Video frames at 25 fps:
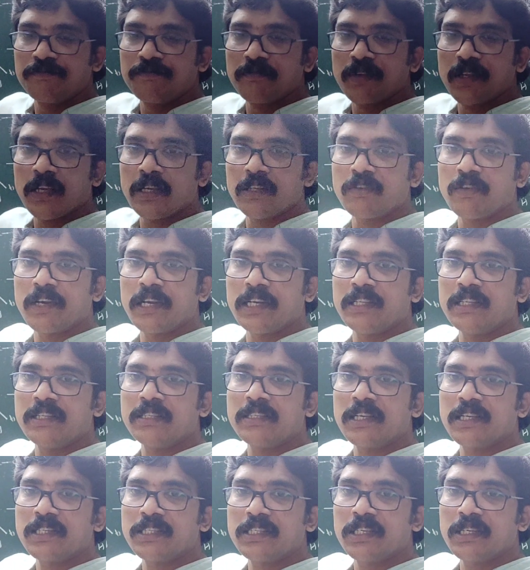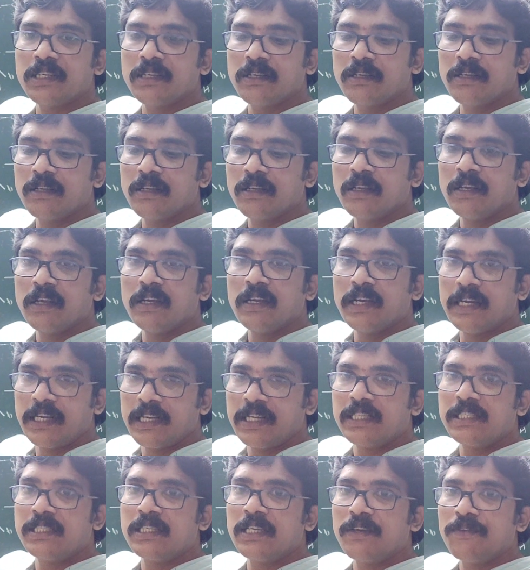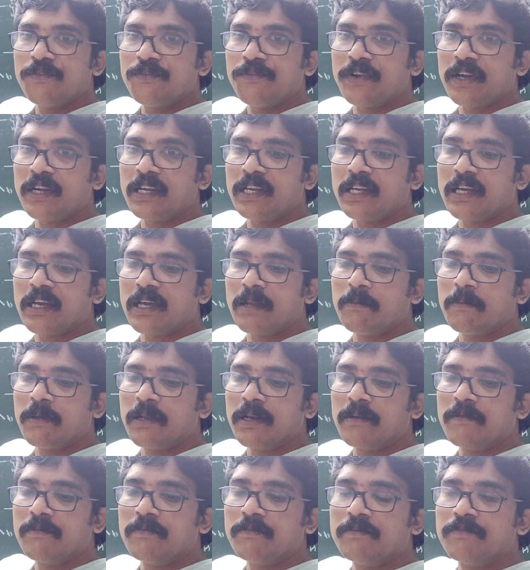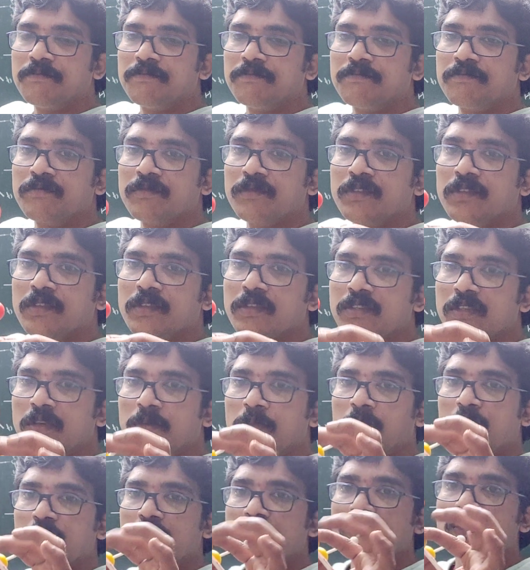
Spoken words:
look at the structure. It is a front carbon. Suppose